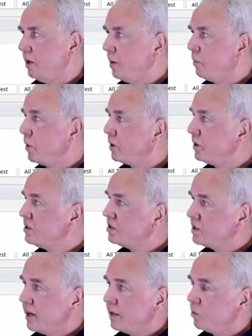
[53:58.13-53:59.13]
But
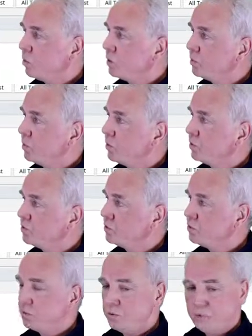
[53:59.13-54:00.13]
instead, what we want to
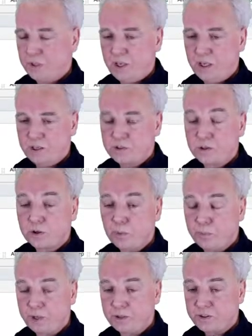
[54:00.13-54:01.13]
do is
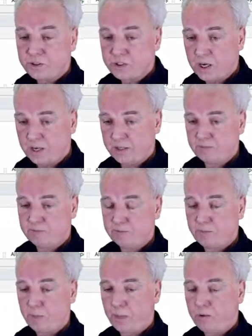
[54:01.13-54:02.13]
compare the sign
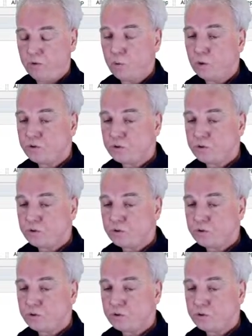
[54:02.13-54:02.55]
you want to